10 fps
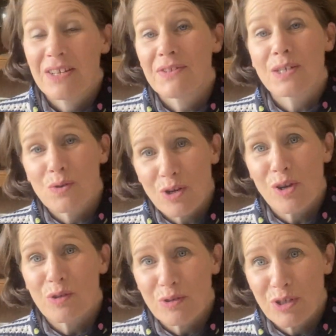I've still got a
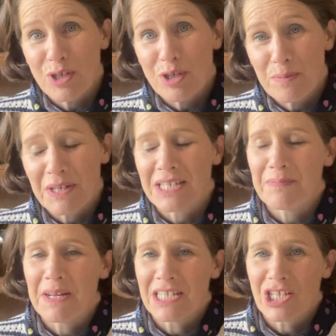lot to do, but I did
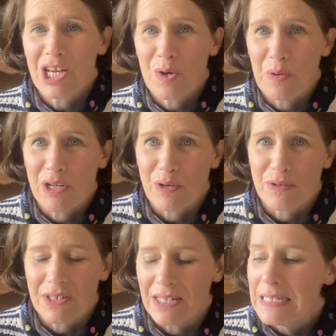manage to get quite a
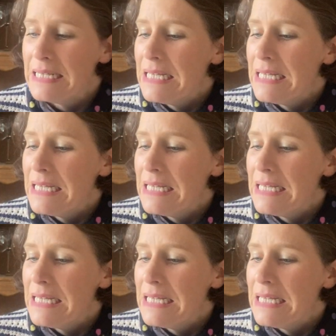lot done.